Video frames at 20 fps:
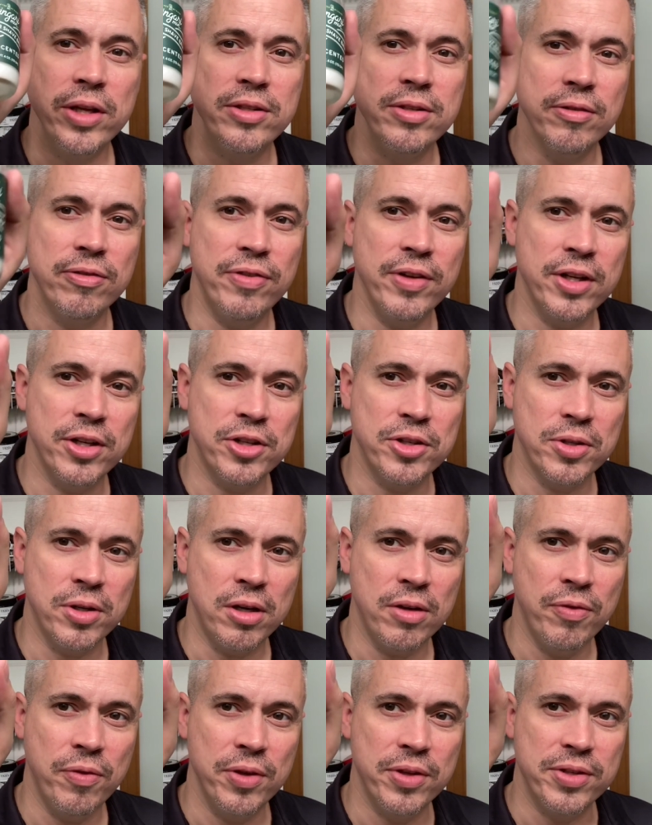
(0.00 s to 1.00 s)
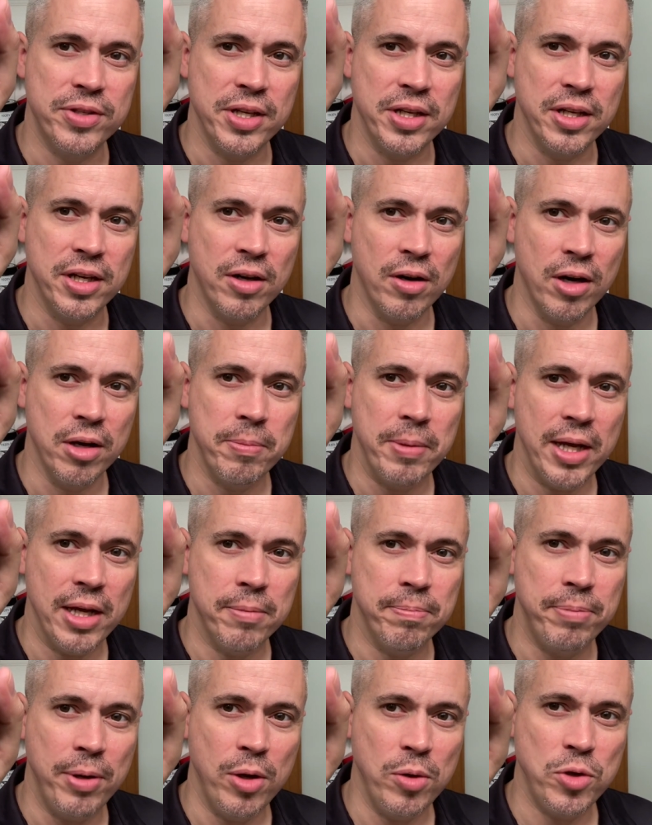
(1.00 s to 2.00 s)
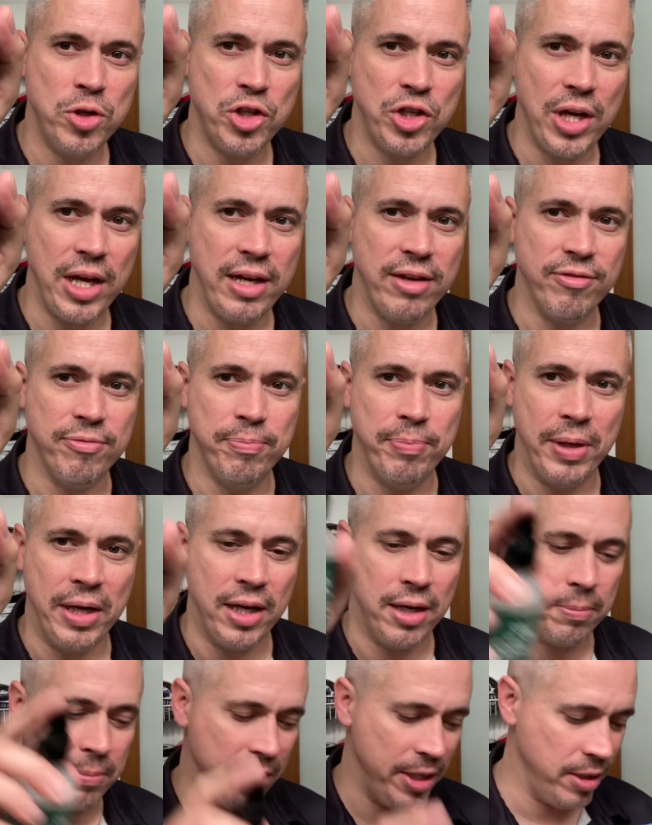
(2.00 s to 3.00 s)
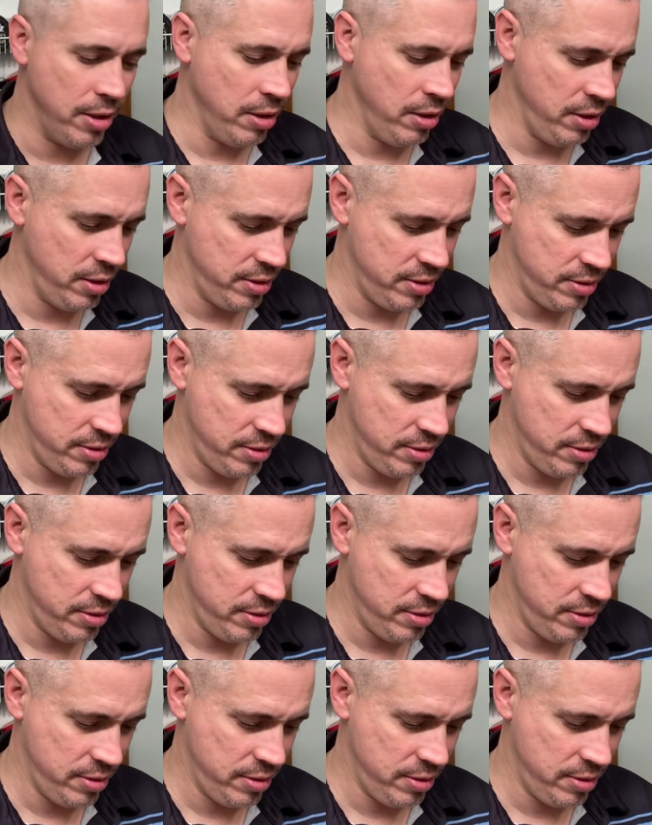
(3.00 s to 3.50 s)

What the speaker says: to finish off with Zingari Man Post-Shave Balm here.